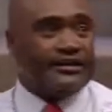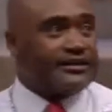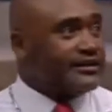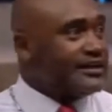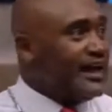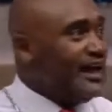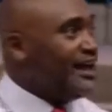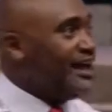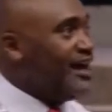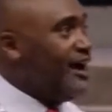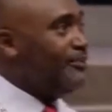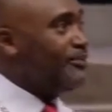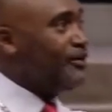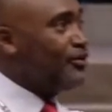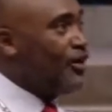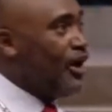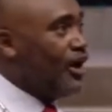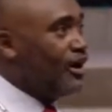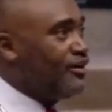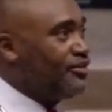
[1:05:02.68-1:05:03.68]
up the Rock
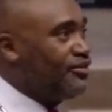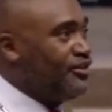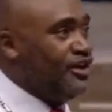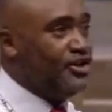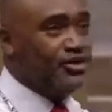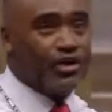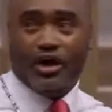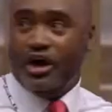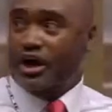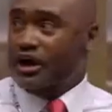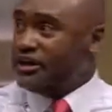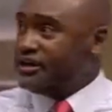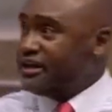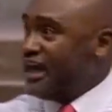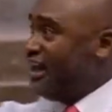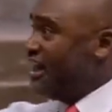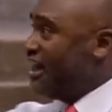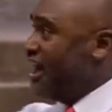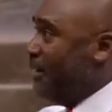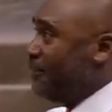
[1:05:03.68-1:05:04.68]
Cathedral, setting up the
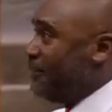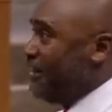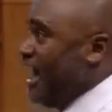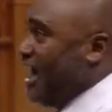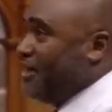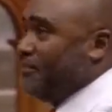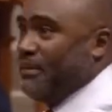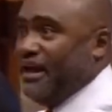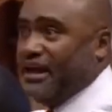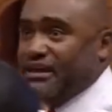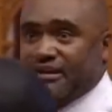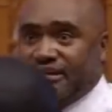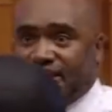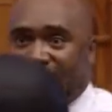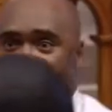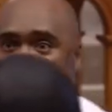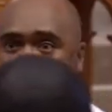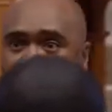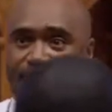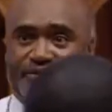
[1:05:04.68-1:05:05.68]
admin, setting up the
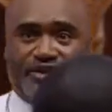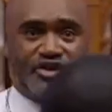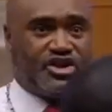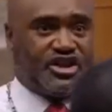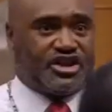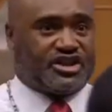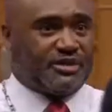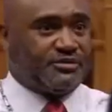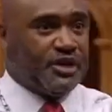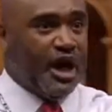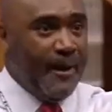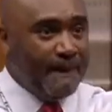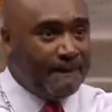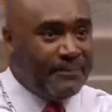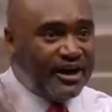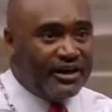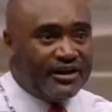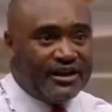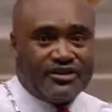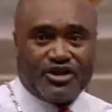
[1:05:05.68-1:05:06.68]
system, building the
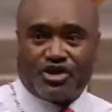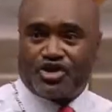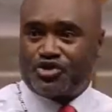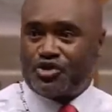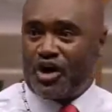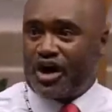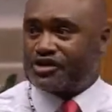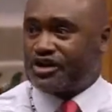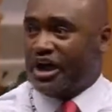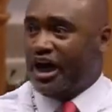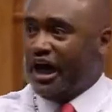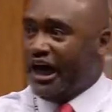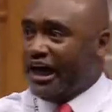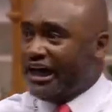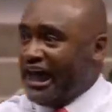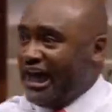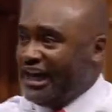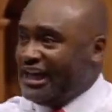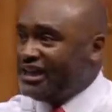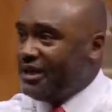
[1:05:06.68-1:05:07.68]
structure, getting the
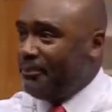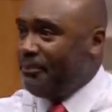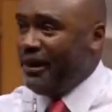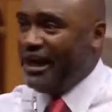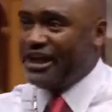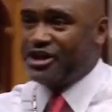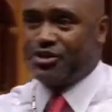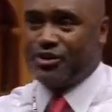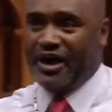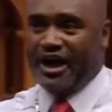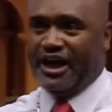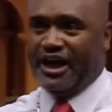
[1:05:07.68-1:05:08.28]
place ready so